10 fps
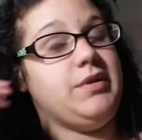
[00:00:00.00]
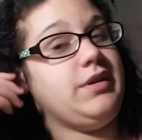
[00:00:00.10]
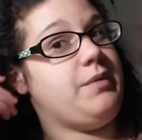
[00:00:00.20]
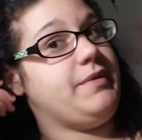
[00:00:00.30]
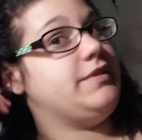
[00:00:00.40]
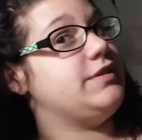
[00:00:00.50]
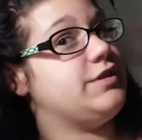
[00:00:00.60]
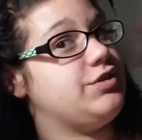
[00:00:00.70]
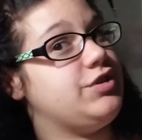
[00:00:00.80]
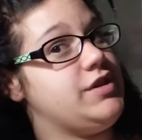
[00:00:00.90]
But, I mean,
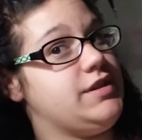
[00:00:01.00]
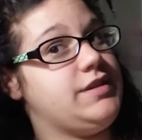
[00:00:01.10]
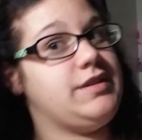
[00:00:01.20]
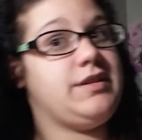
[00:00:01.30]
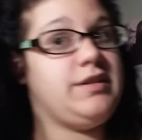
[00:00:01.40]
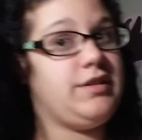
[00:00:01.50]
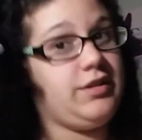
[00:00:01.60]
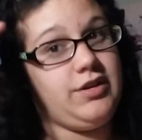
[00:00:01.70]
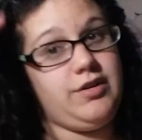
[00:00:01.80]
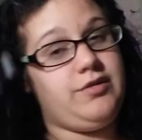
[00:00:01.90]
this is just,
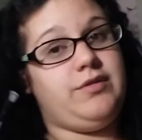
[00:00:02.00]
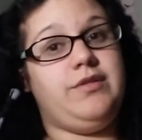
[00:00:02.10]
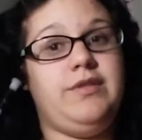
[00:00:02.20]
you know,